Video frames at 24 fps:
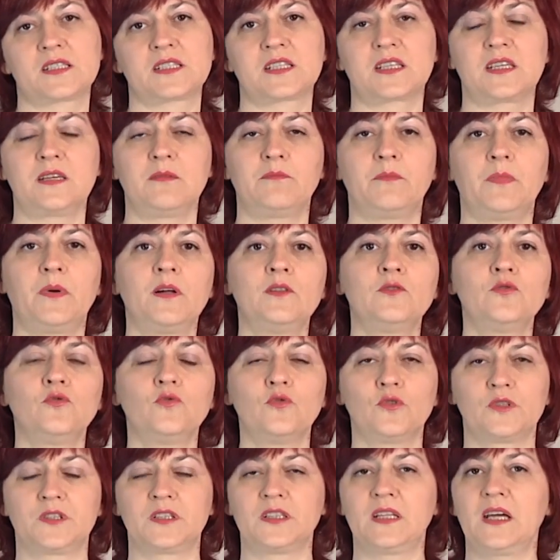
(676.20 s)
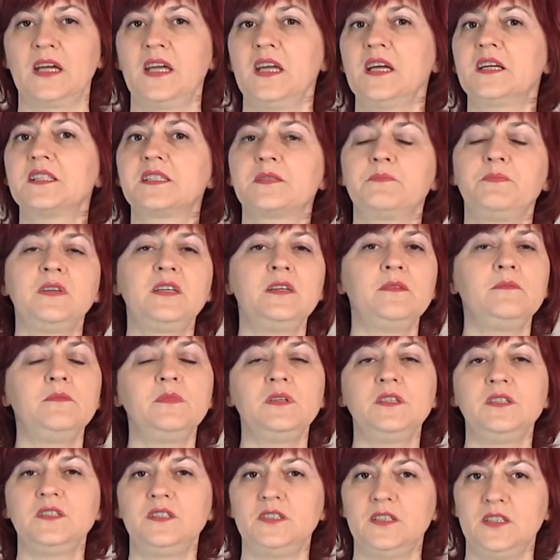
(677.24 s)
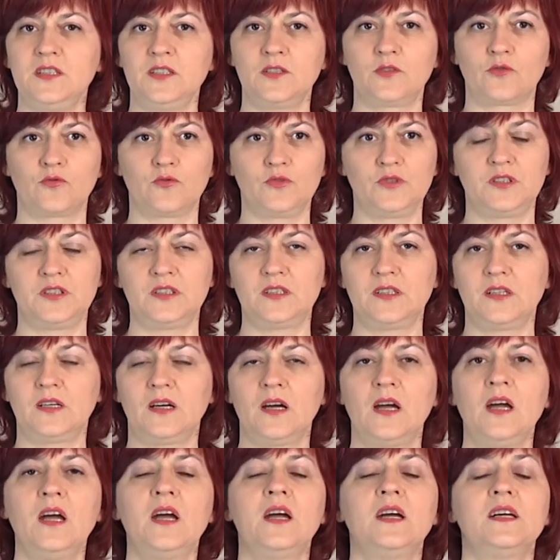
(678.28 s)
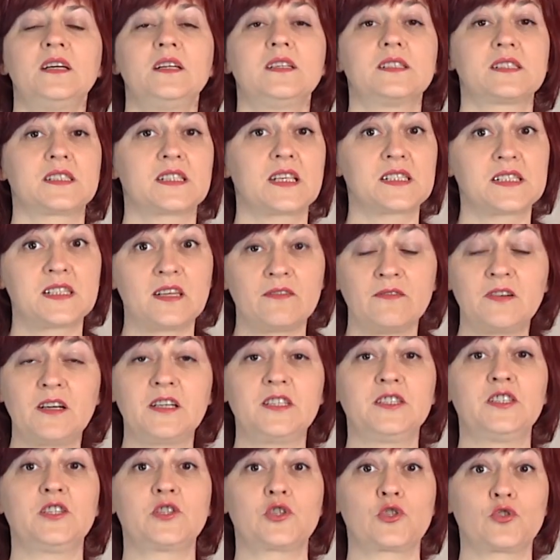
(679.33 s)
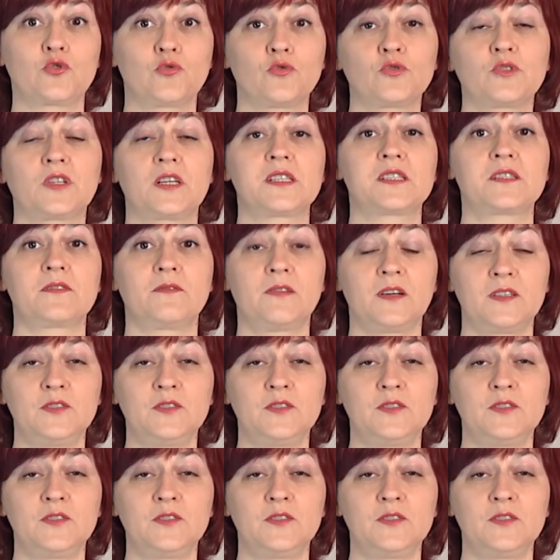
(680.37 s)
Please experiment, create some projects